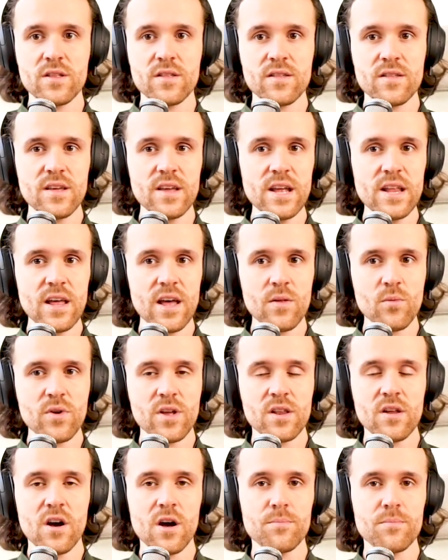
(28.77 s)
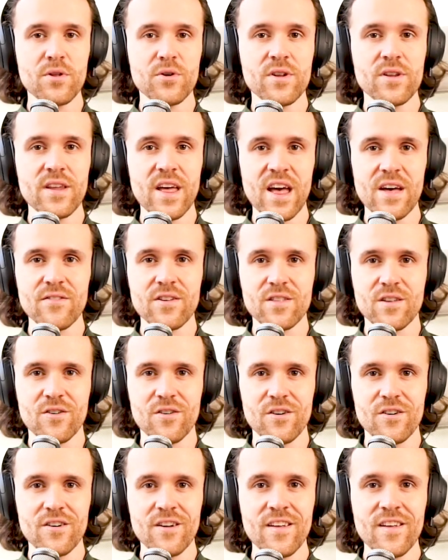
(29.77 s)
see that we can upload an
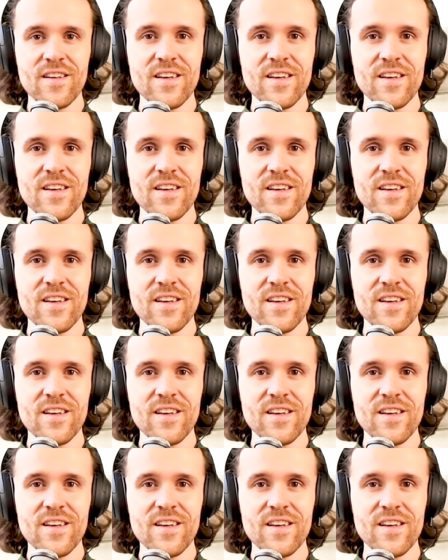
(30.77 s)
avatar.